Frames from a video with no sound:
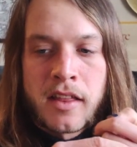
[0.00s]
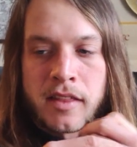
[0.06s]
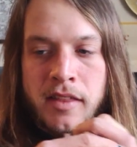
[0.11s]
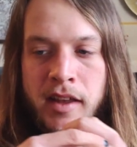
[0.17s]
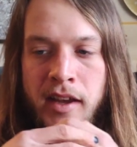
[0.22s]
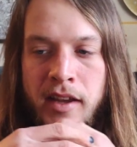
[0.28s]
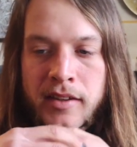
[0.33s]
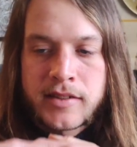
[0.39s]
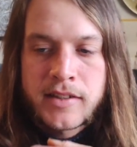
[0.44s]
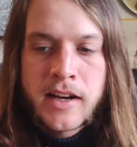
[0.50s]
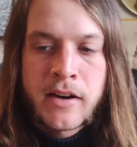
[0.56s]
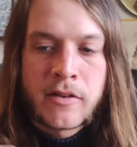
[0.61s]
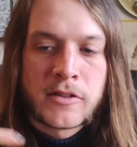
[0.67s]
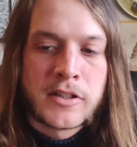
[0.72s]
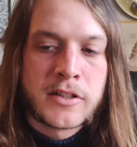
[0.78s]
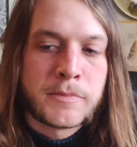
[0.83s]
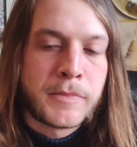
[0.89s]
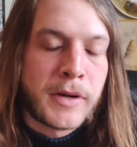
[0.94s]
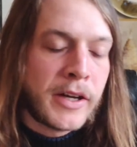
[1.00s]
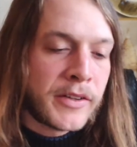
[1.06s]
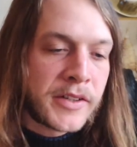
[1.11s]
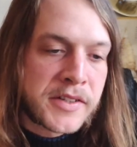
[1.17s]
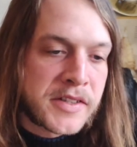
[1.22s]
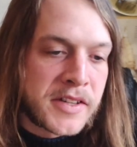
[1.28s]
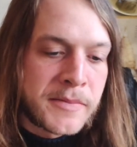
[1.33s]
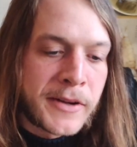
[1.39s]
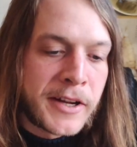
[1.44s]
that our
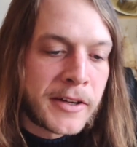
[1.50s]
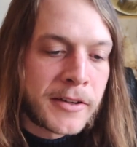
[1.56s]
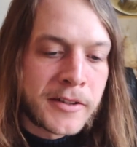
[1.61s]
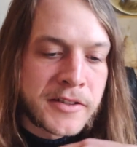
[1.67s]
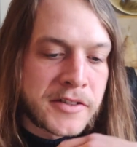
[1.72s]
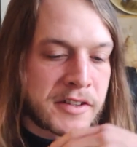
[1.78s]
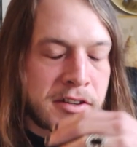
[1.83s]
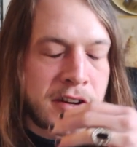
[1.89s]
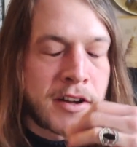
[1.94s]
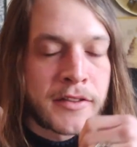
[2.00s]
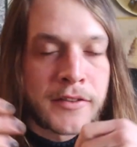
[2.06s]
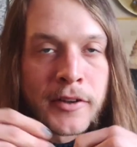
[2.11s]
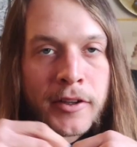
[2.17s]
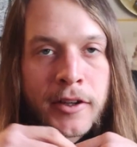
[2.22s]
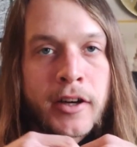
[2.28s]
policymakers and other